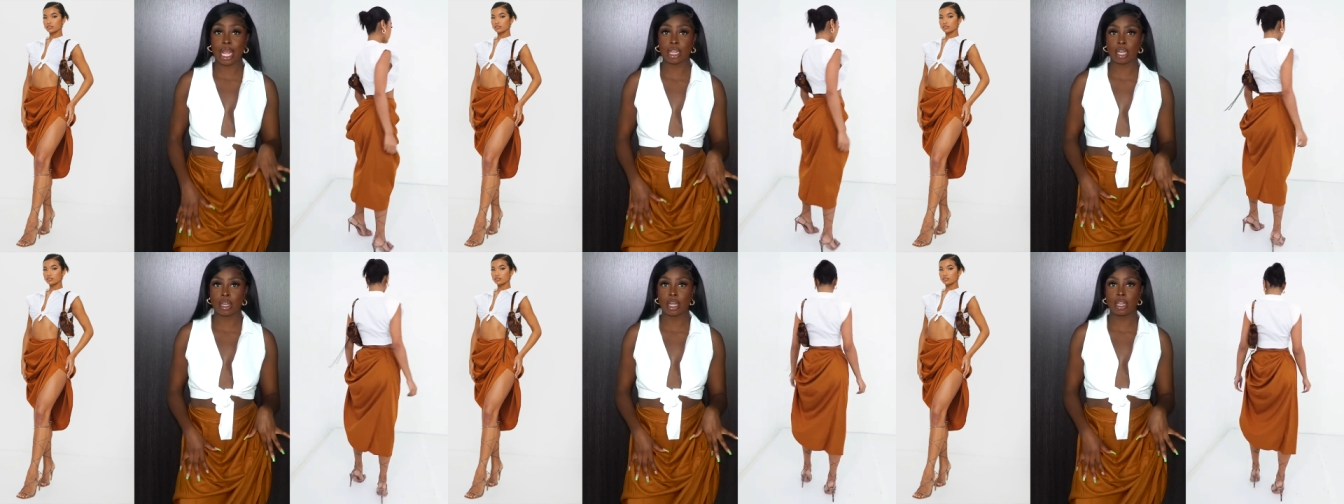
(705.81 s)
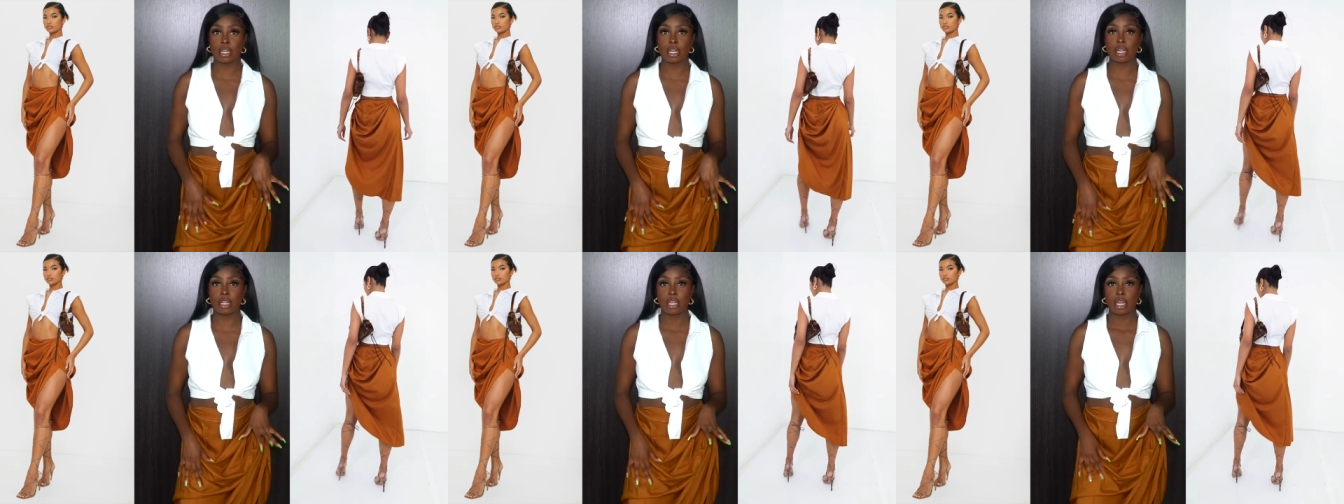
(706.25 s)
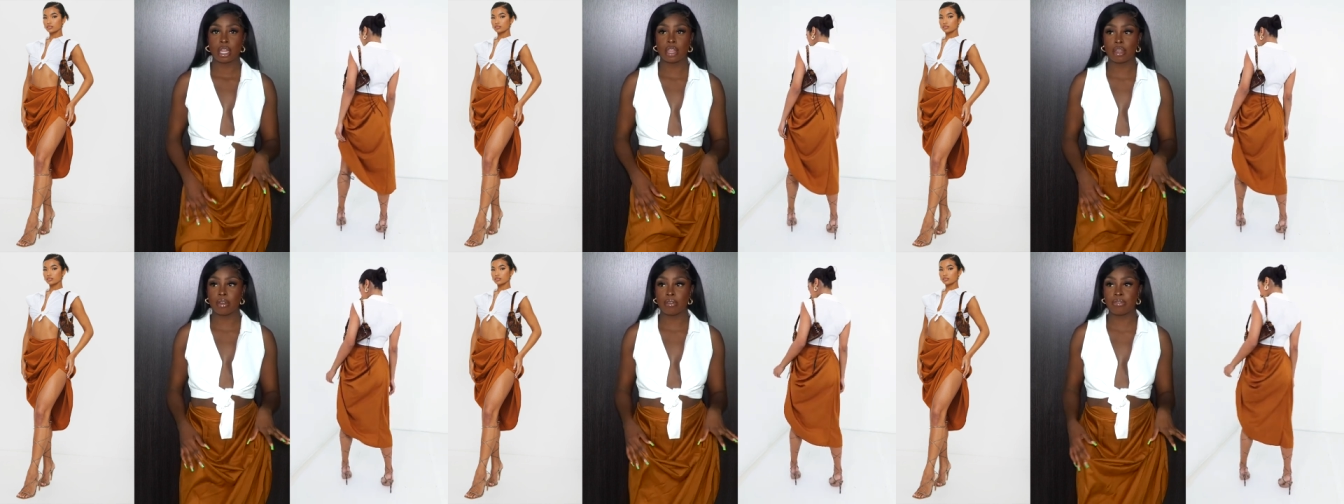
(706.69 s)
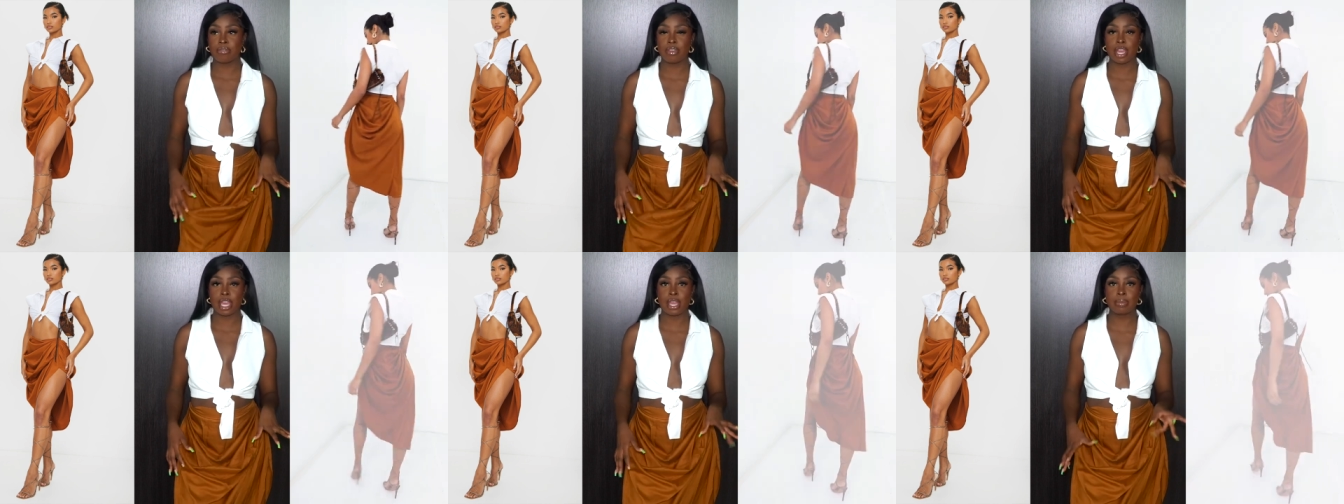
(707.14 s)
I like the color, the
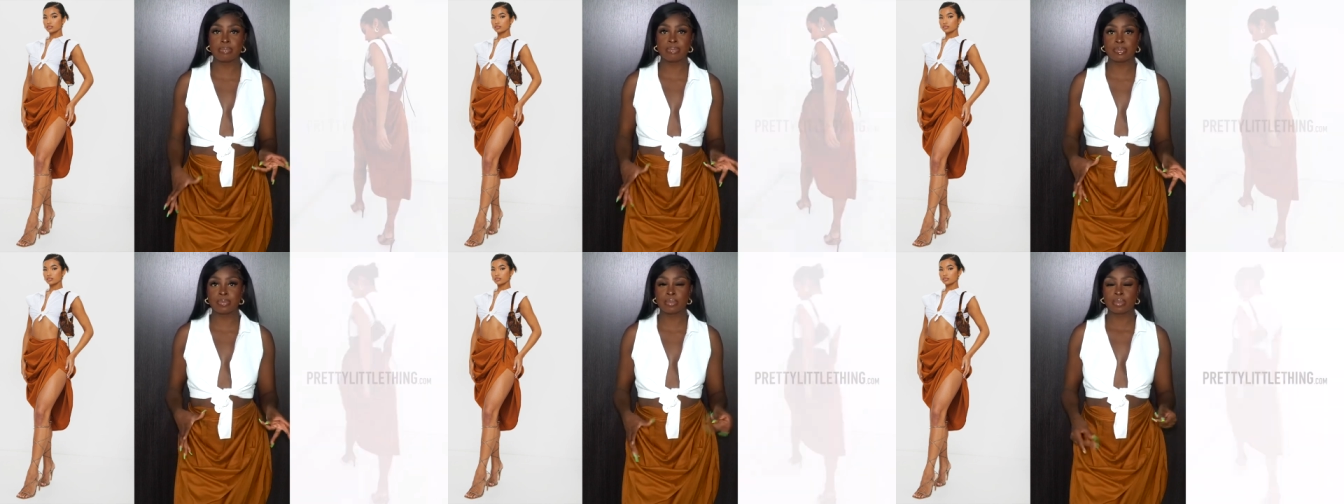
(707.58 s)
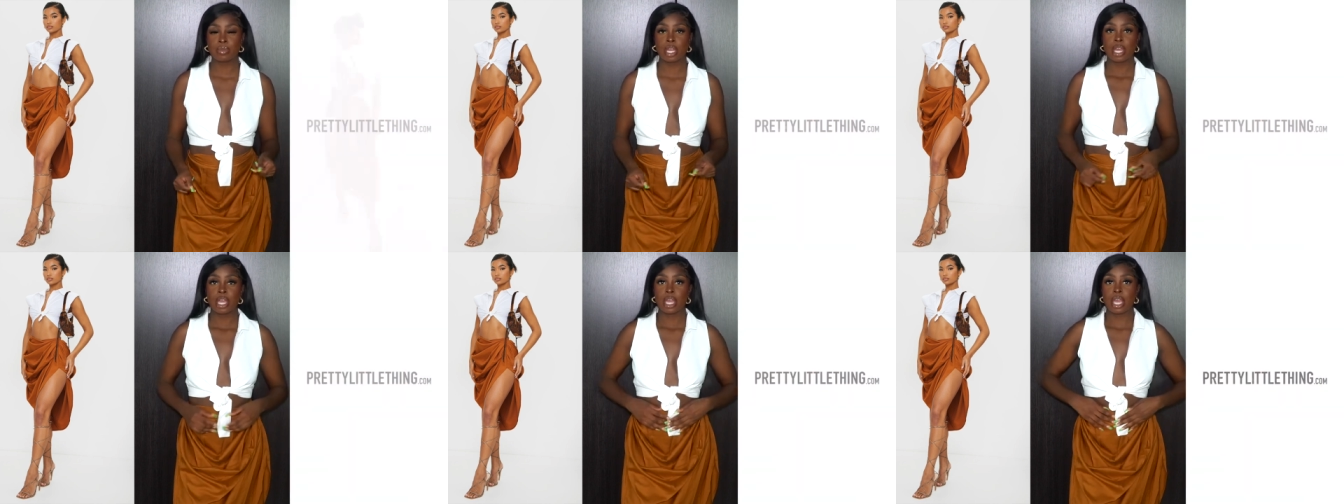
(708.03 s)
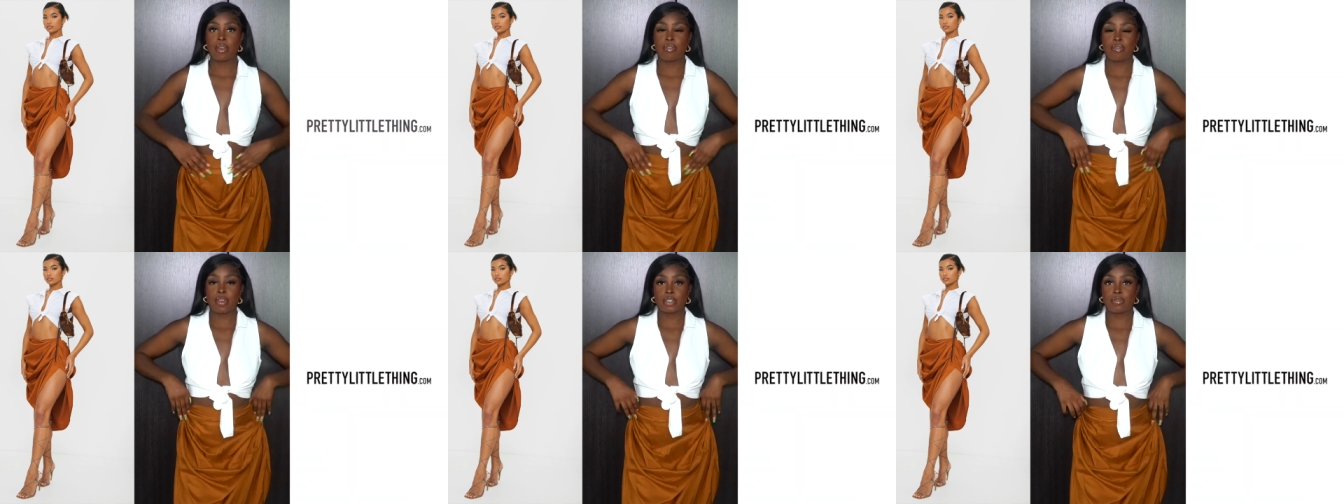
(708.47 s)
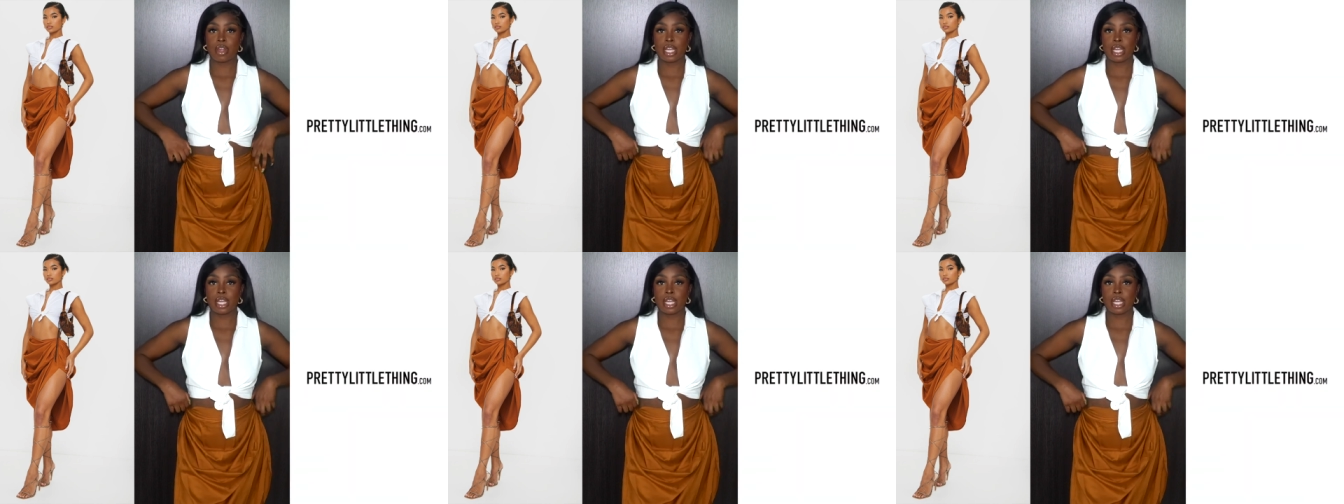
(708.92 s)
fit. Mm, it fits